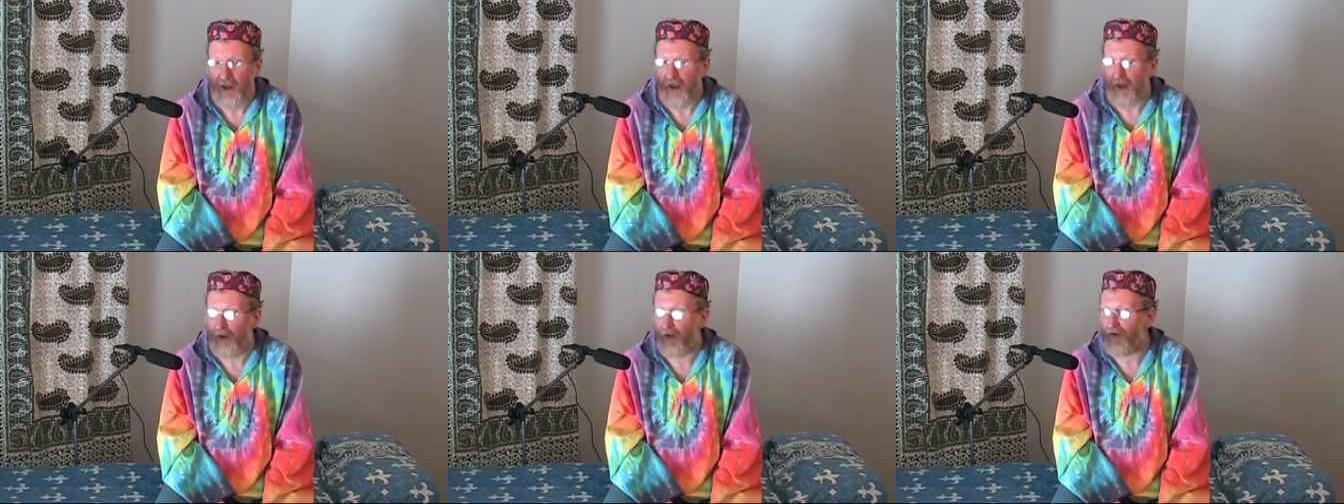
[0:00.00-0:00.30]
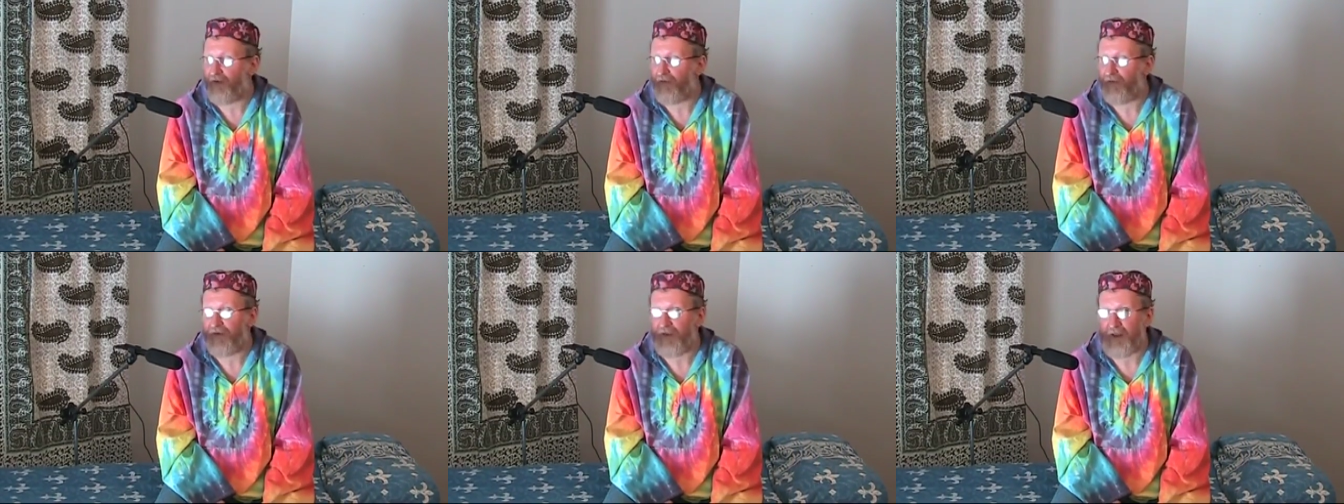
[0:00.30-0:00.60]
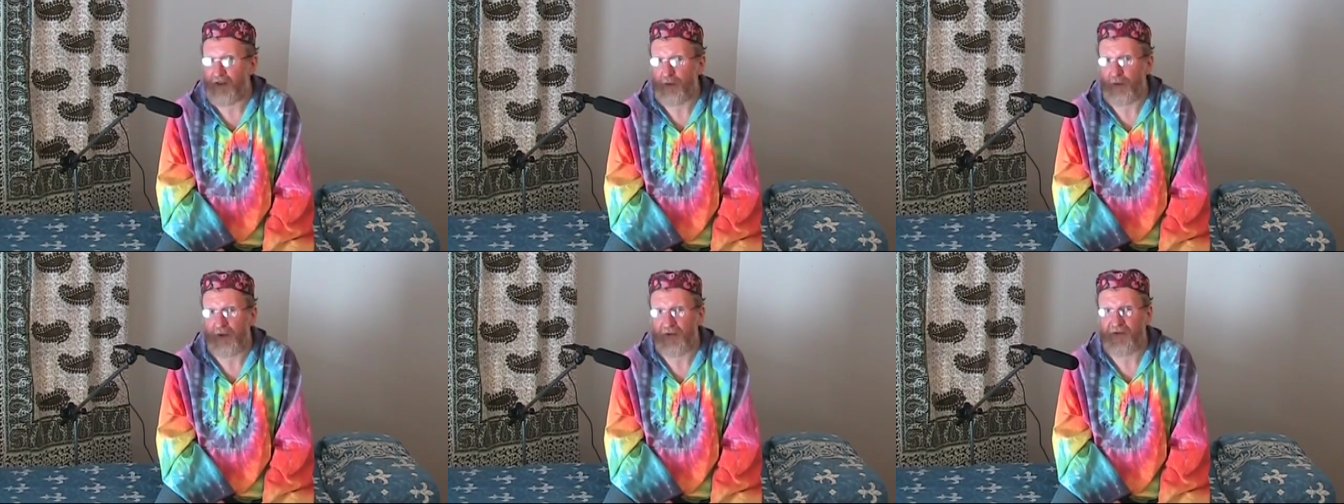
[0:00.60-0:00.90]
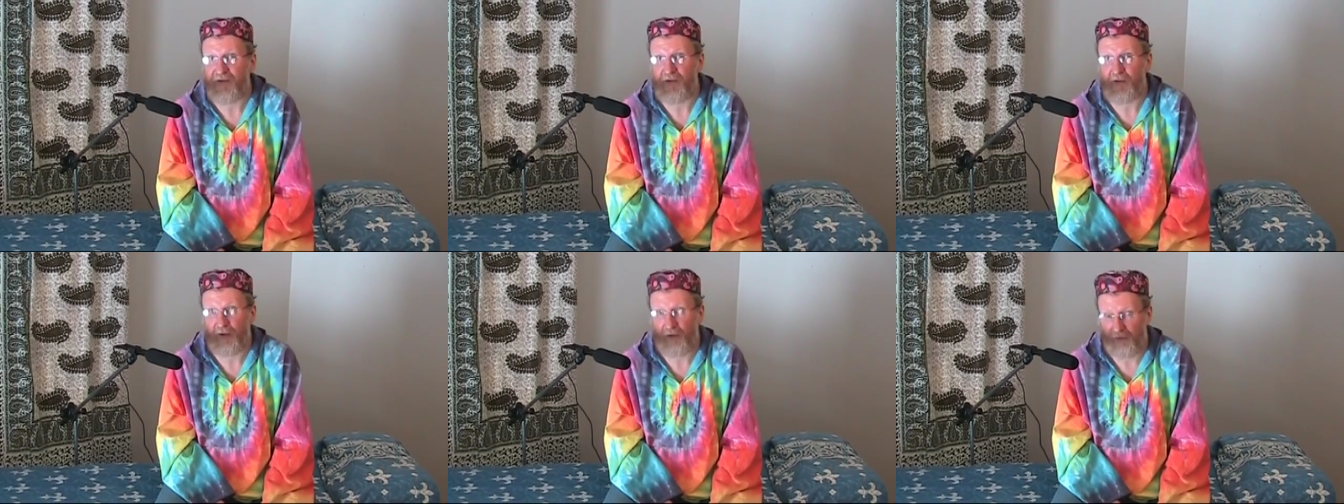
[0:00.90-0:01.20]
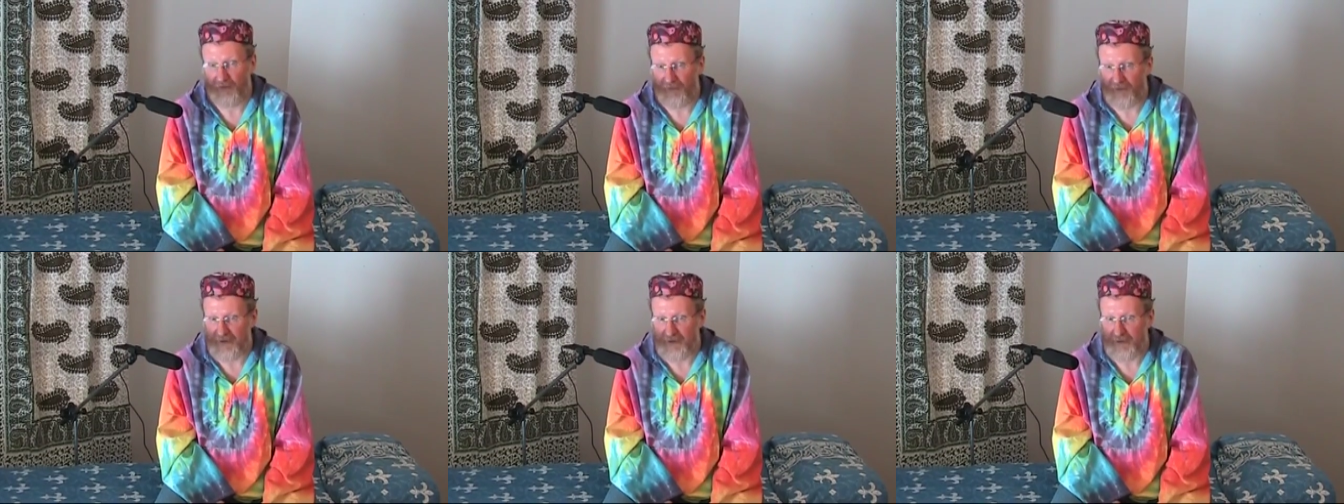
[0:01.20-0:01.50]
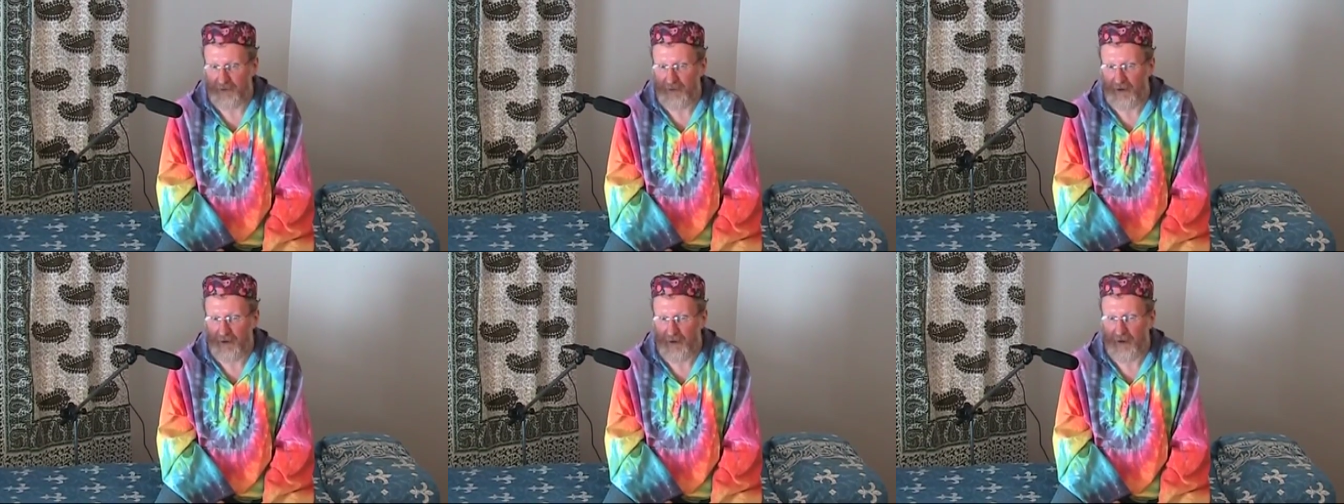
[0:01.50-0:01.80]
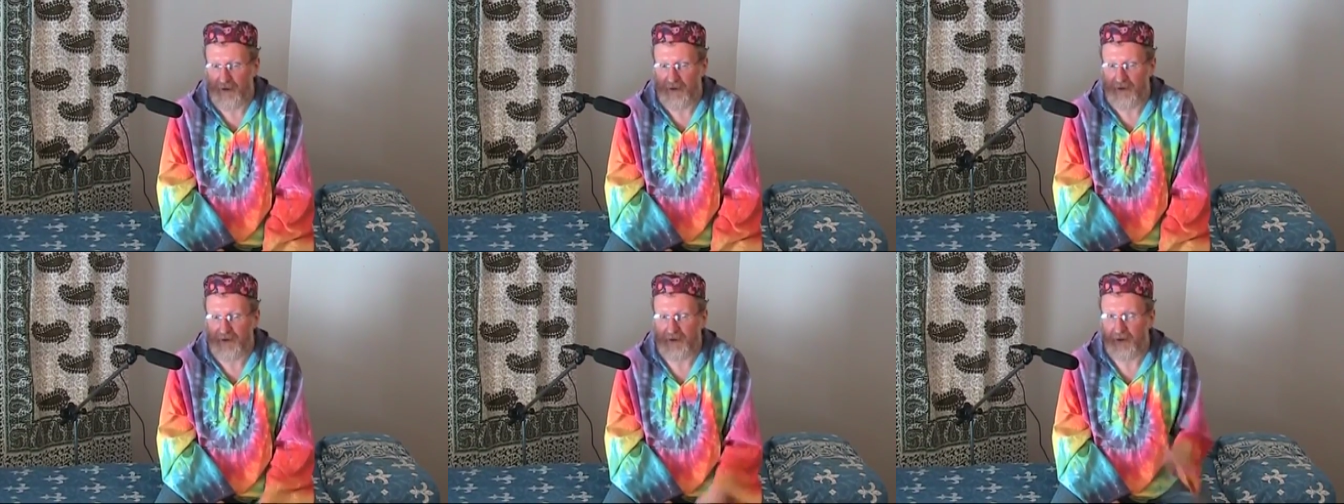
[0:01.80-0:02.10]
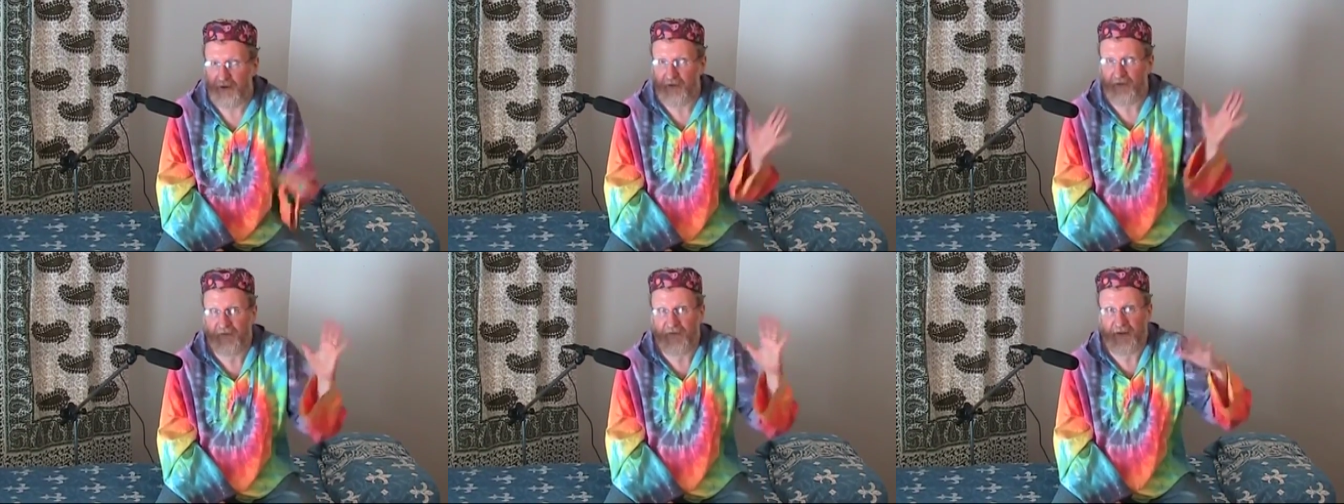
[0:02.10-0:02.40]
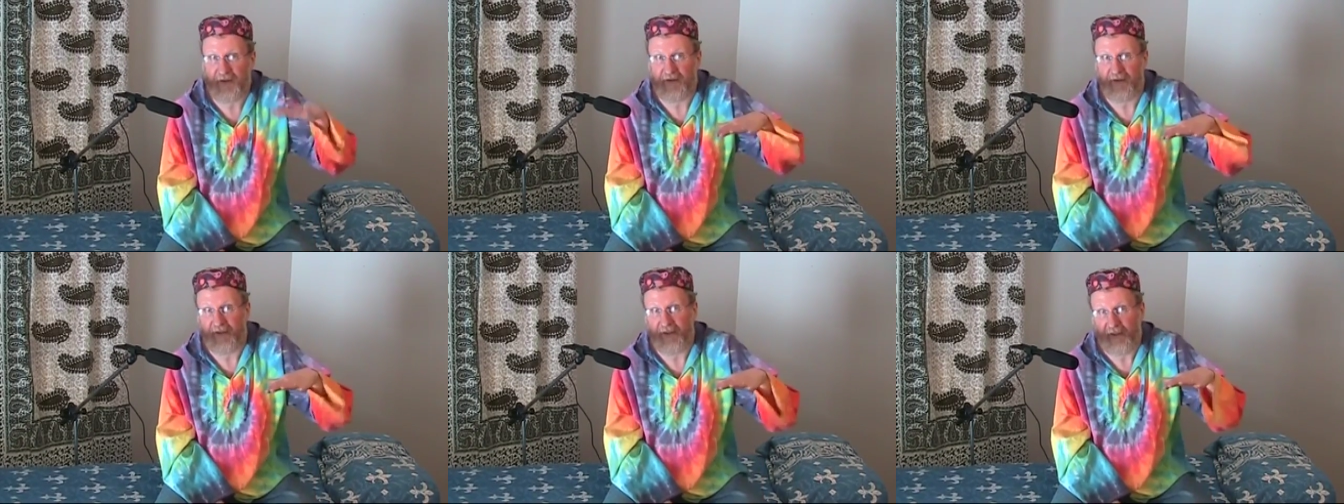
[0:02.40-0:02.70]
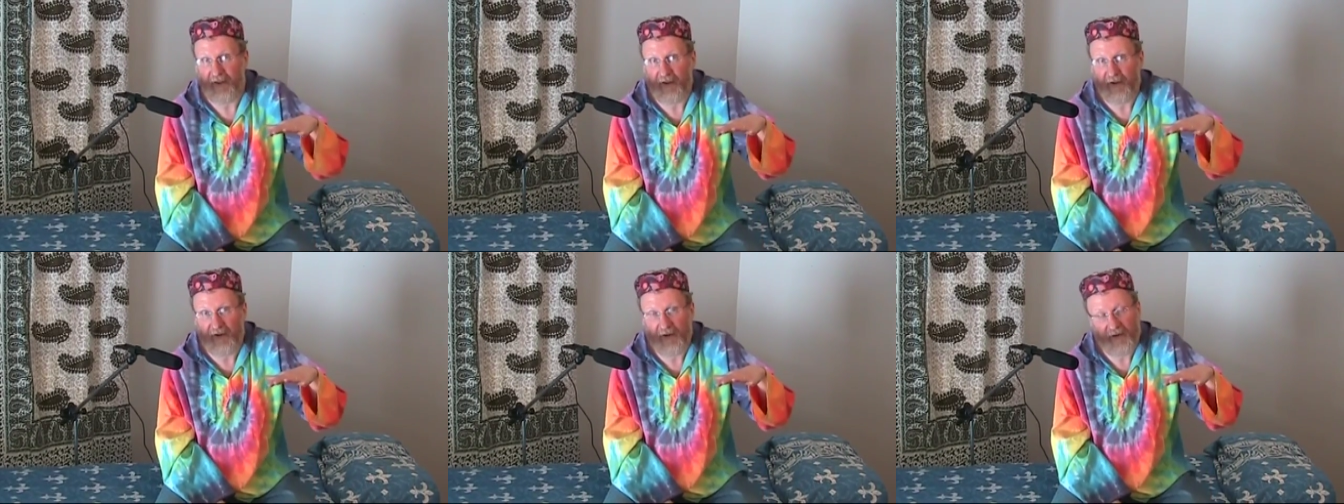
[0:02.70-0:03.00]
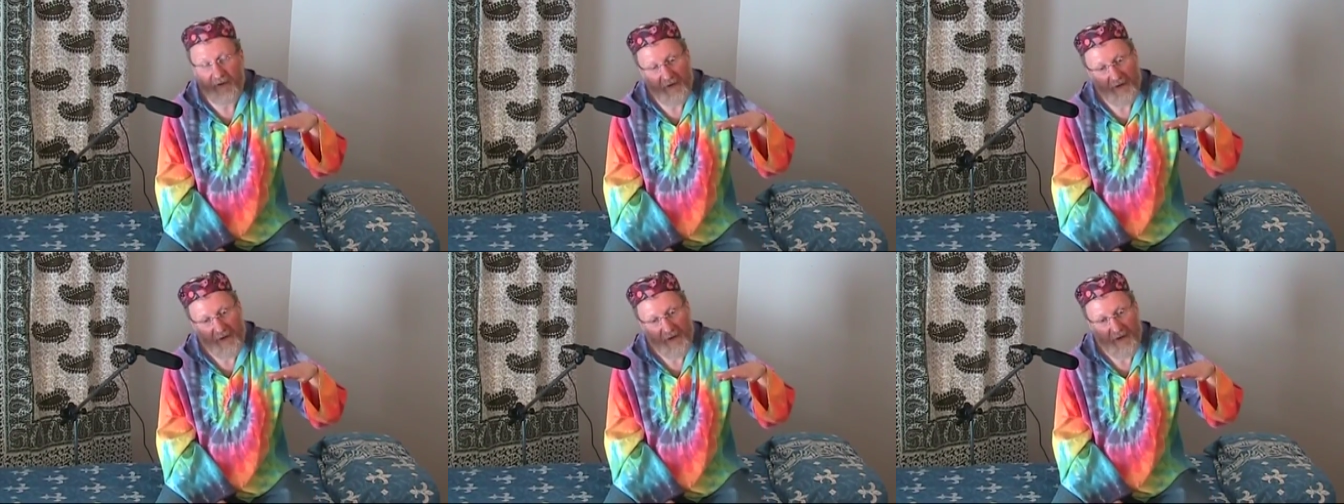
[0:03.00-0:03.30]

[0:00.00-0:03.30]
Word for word: A lot of things will surface because a lot of things are hidden,